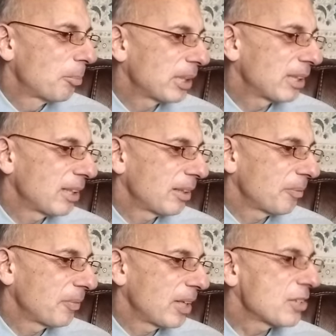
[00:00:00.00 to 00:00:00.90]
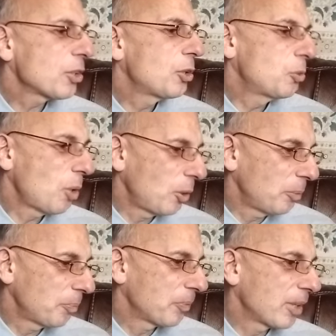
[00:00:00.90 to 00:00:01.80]
but it's a
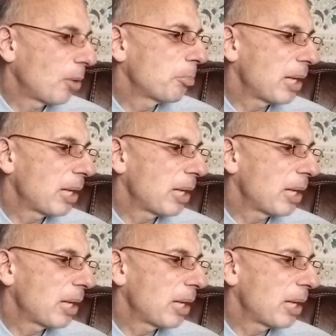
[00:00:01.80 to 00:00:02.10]
quote. I'll